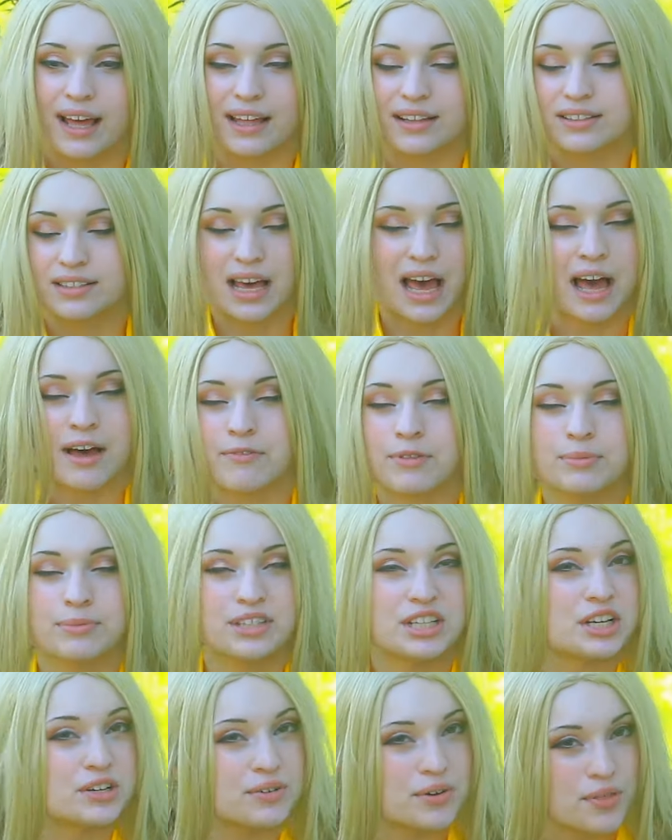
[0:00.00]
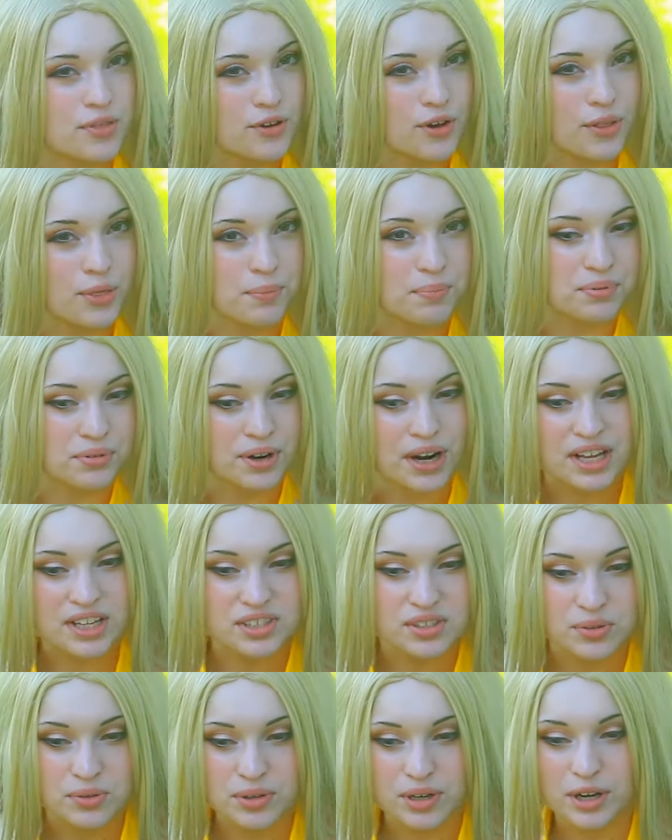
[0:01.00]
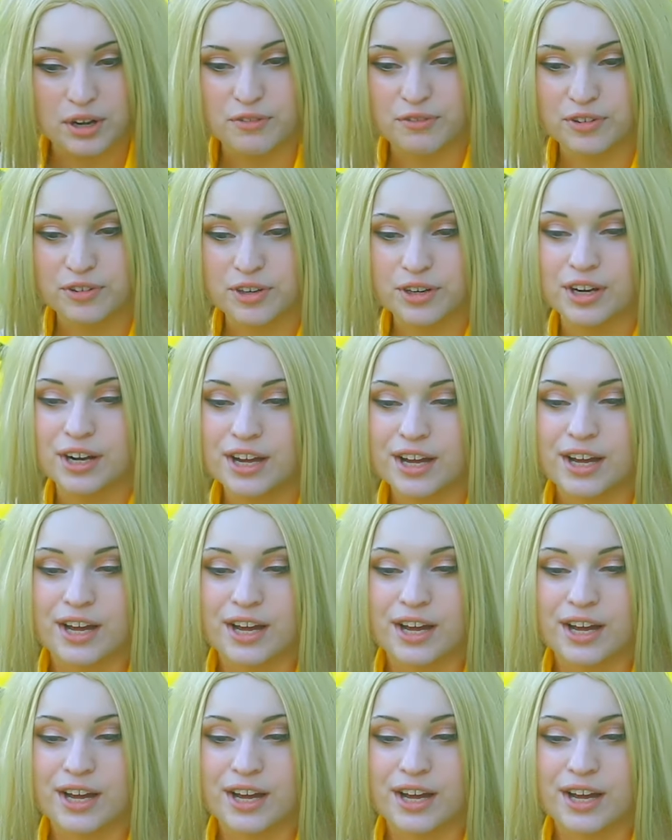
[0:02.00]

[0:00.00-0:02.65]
is have them deal with all the press or whatever.